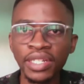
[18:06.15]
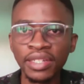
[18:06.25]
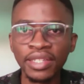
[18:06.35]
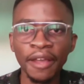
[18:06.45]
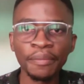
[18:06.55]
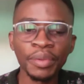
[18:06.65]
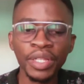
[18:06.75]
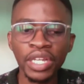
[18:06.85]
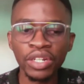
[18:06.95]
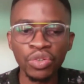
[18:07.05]
young people
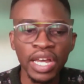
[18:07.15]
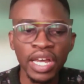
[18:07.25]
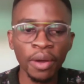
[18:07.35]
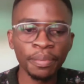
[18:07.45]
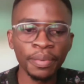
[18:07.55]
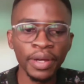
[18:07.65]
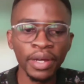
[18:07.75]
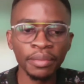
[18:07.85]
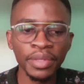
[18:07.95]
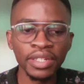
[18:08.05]
can grow up
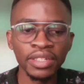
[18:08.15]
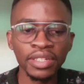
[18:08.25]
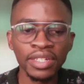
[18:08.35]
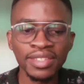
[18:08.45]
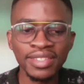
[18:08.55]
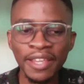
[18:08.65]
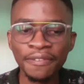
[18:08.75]
in a safe